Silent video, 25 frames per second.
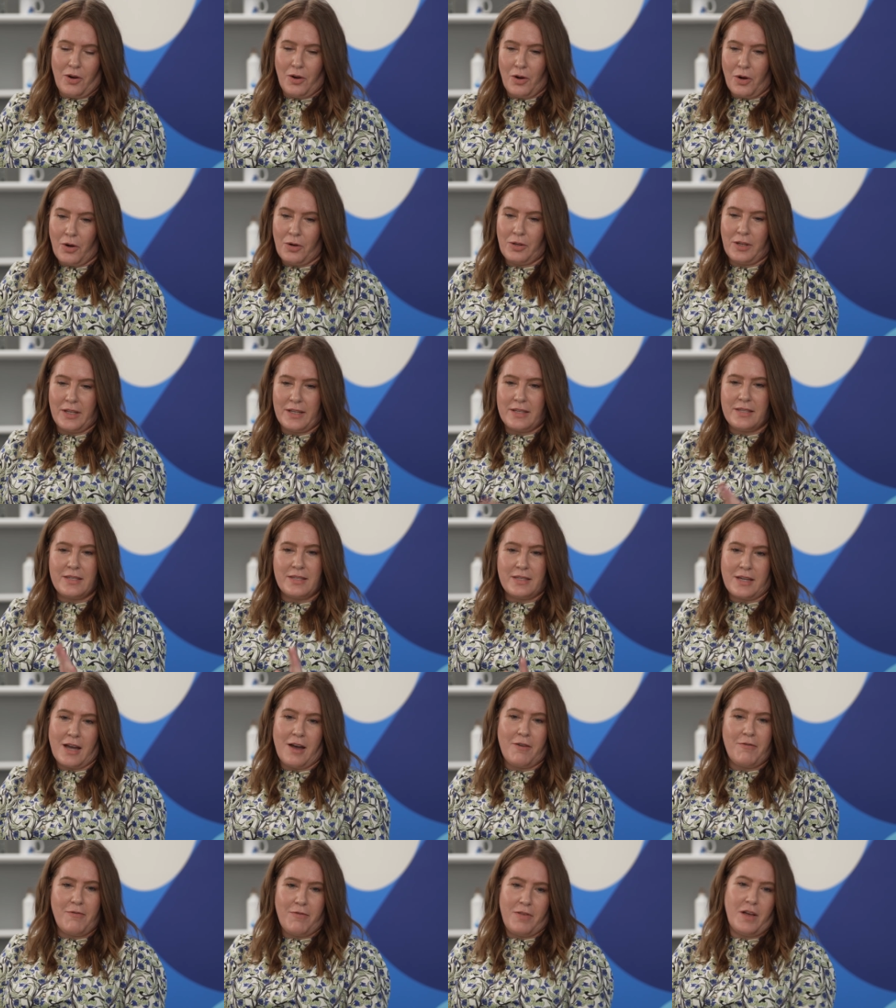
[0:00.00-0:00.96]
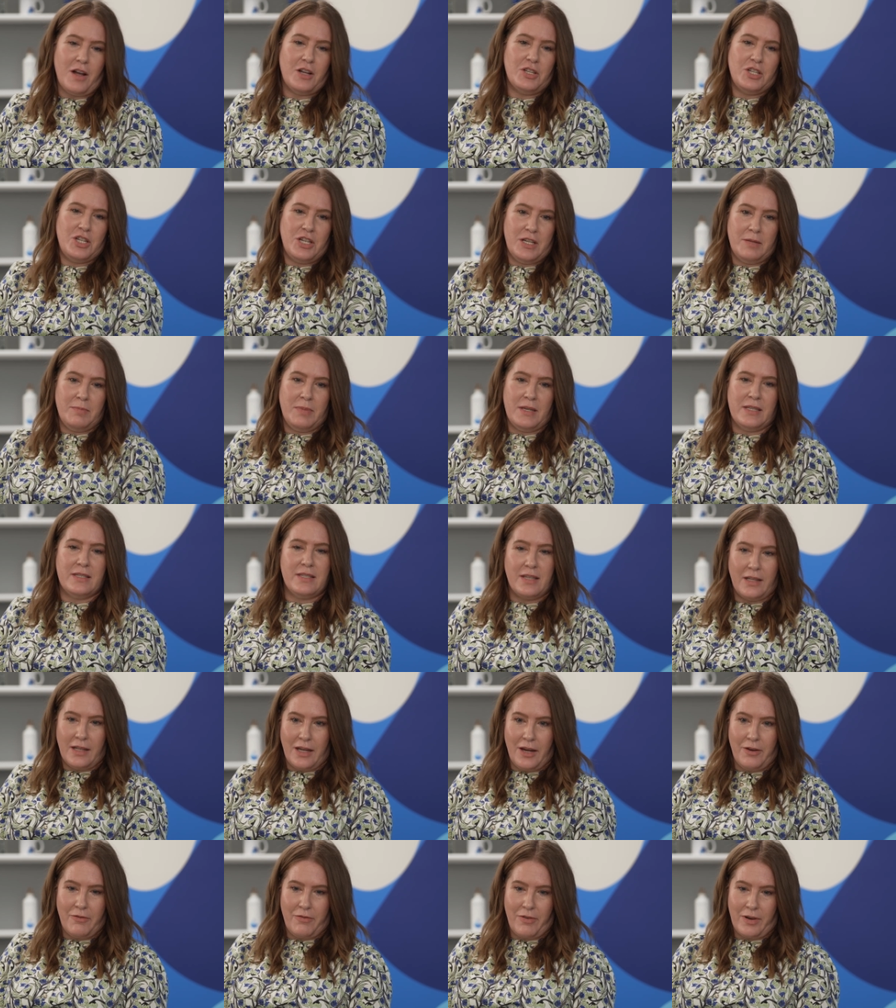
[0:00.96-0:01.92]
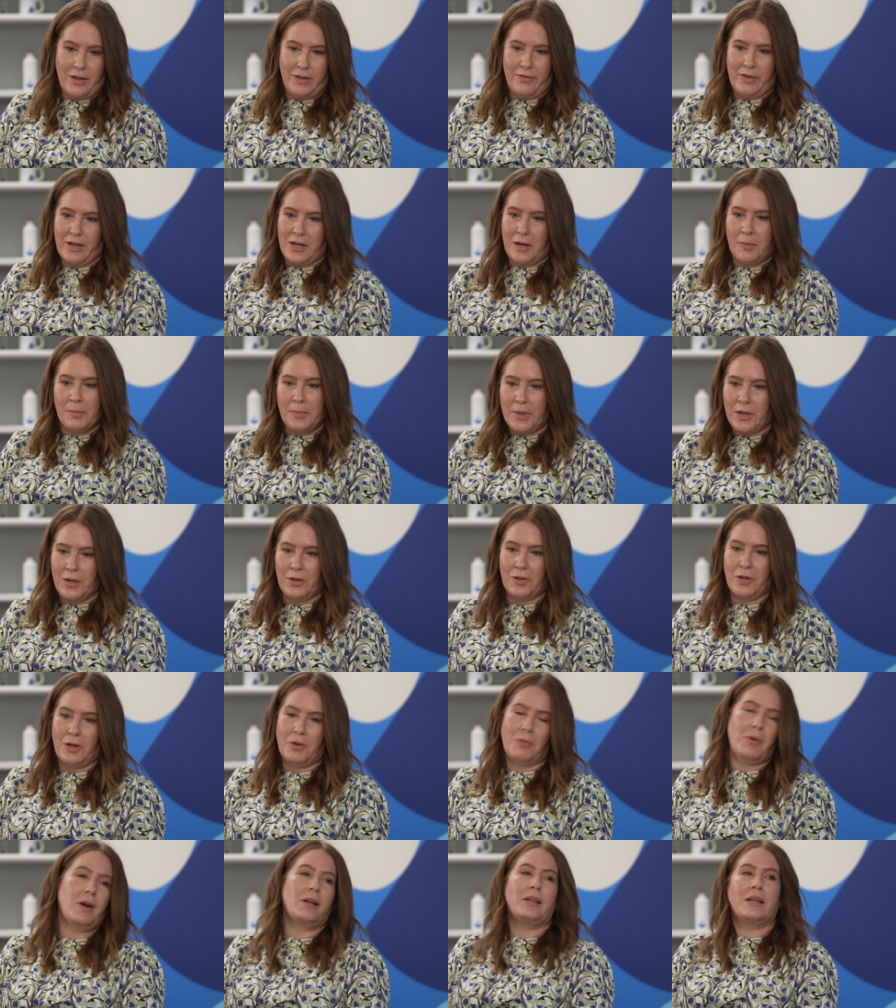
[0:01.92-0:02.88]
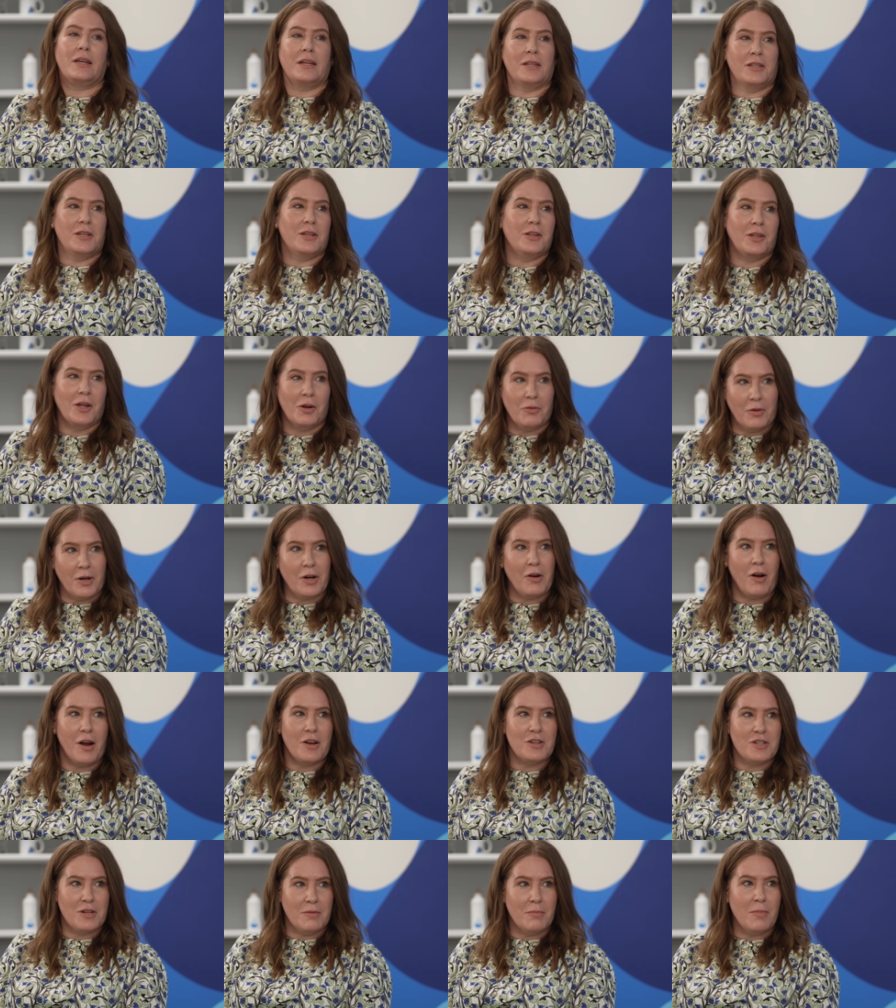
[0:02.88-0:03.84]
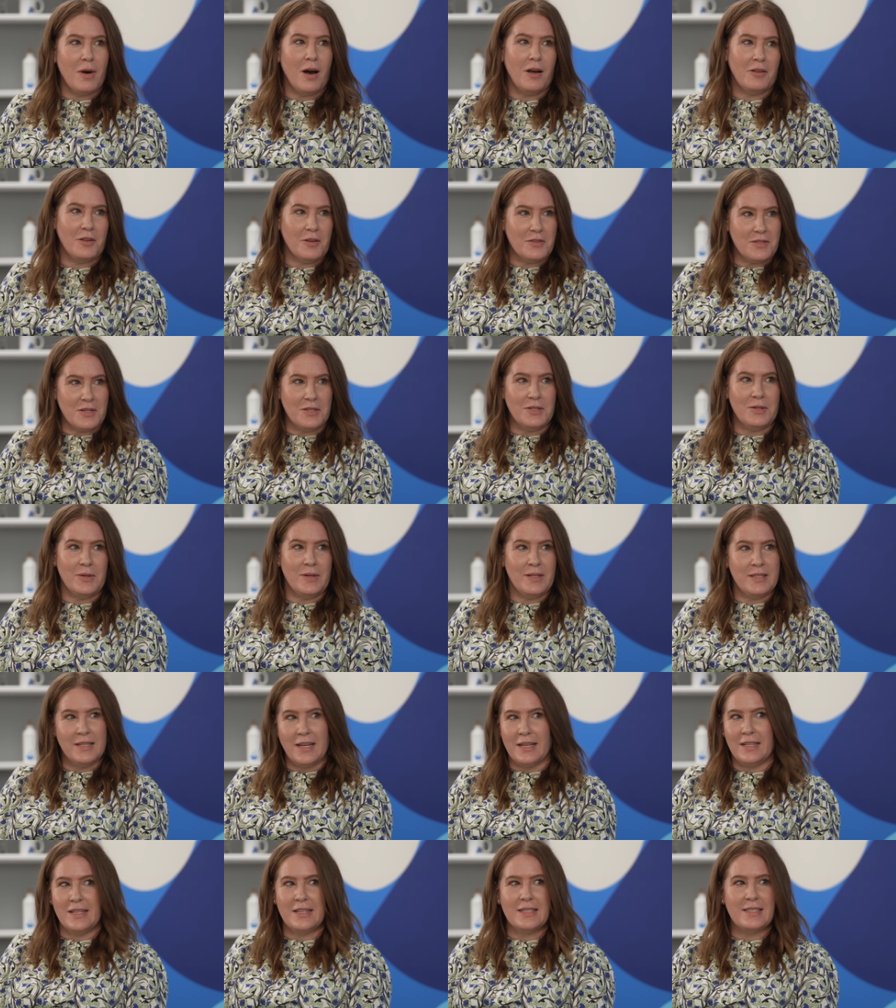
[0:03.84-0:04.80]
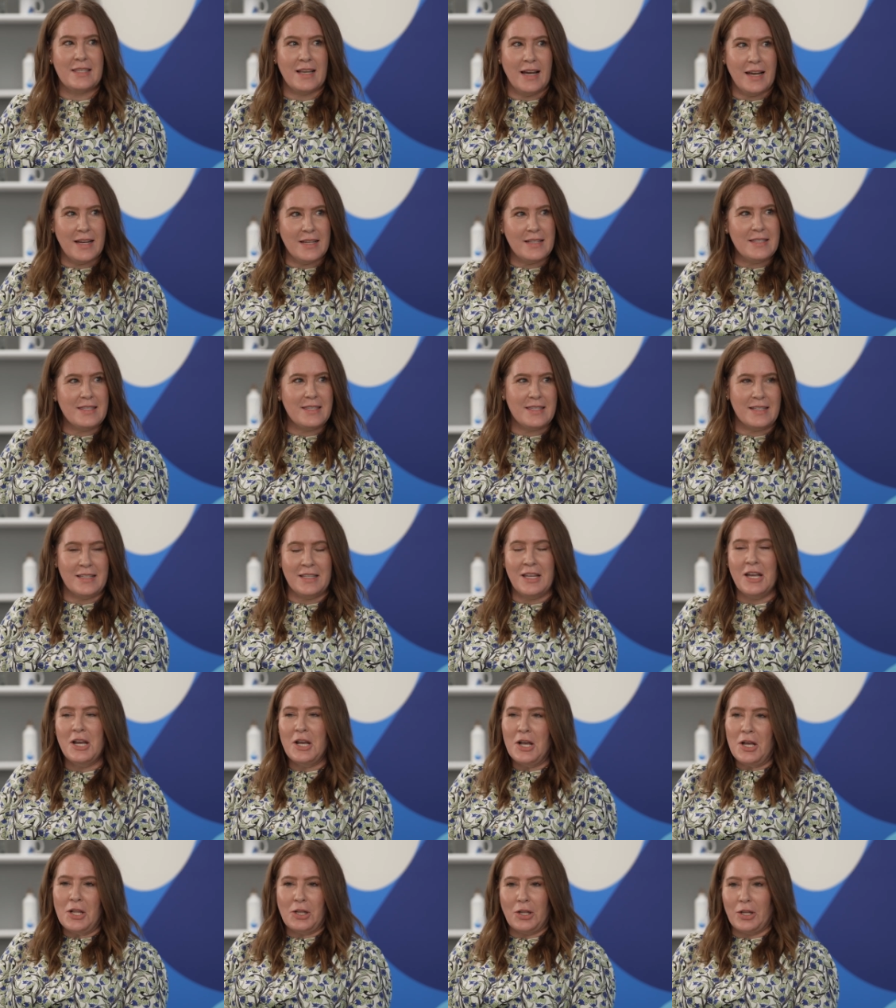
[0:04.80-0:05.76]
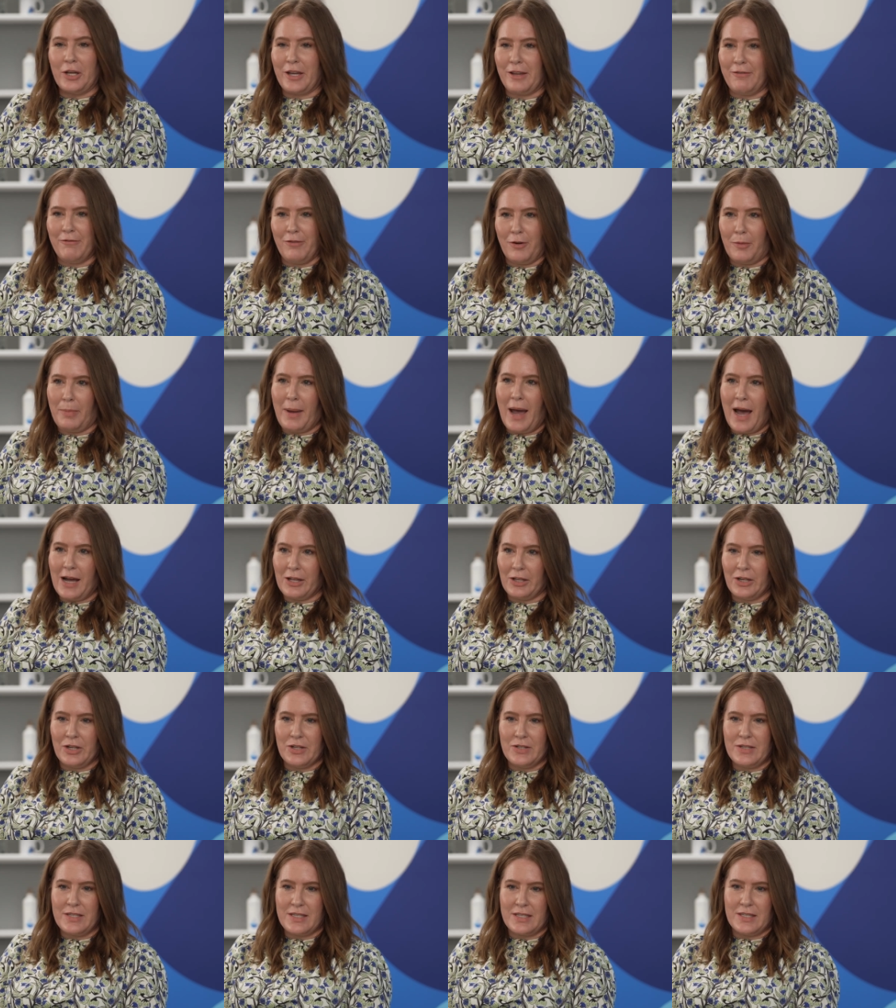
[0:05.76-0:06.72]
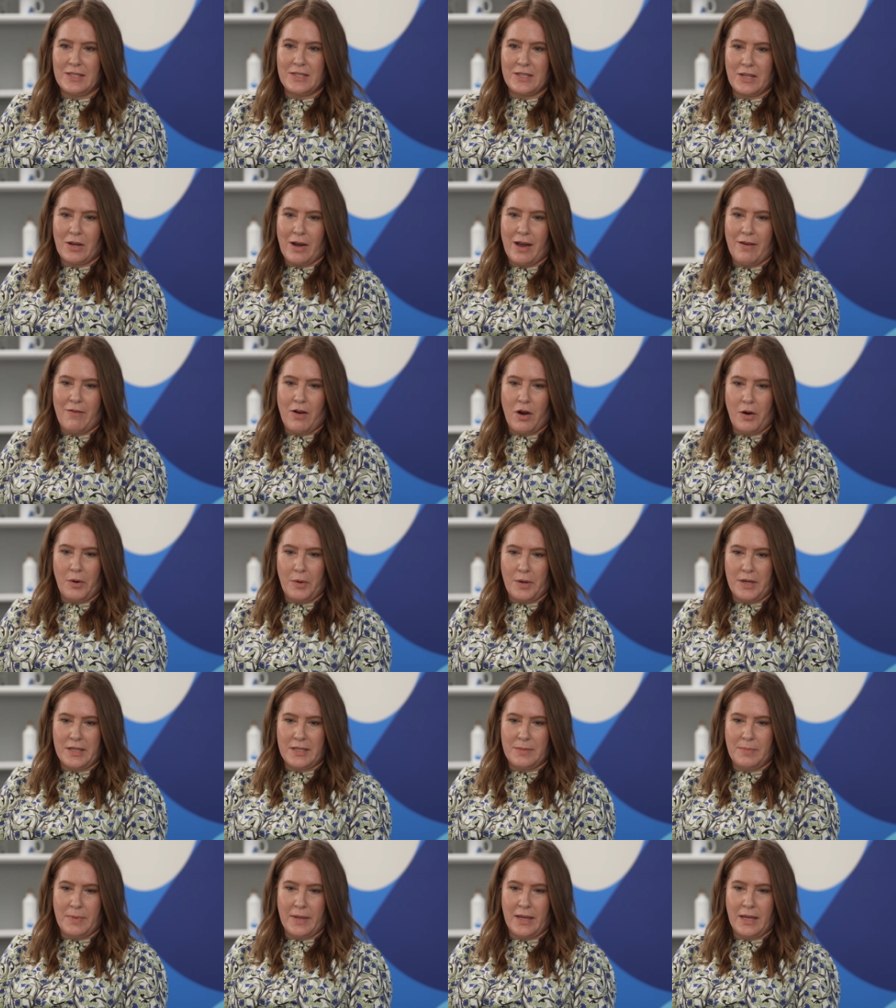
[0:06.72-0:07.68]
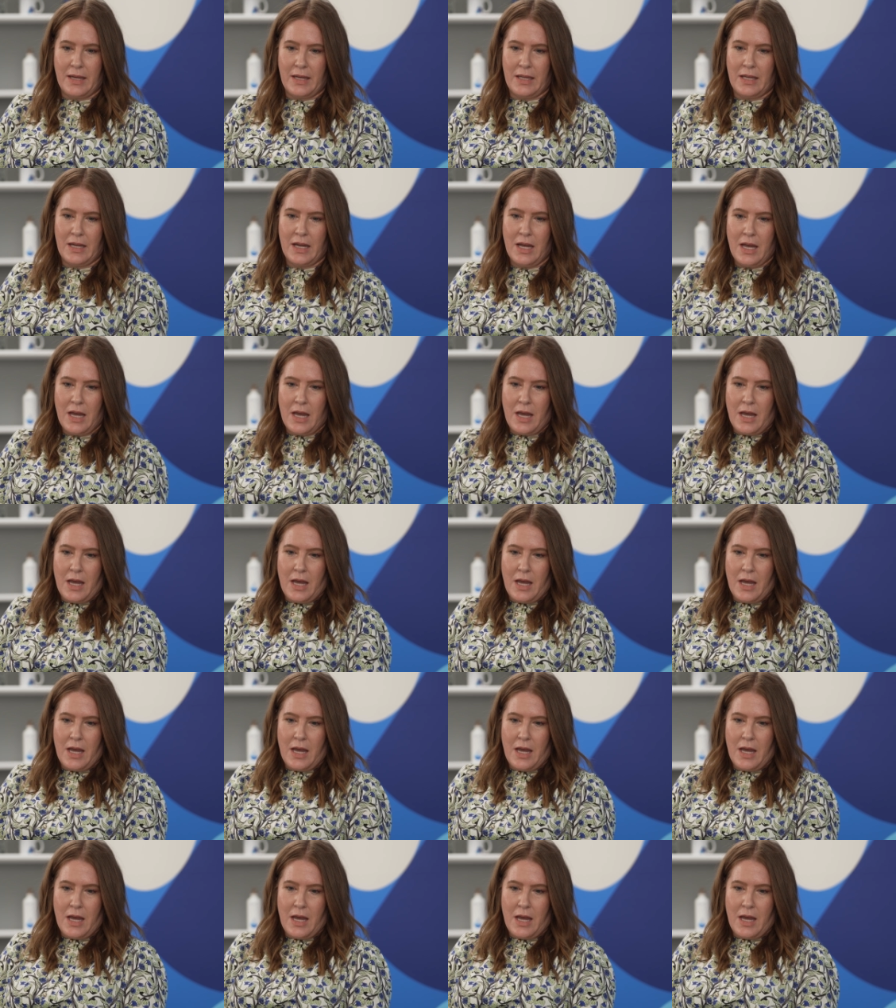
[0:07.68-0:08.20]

early stuff thought she'd be sitting in front of a computer running, you know, regression models and doing data science and looking for patterns. And so I've always been,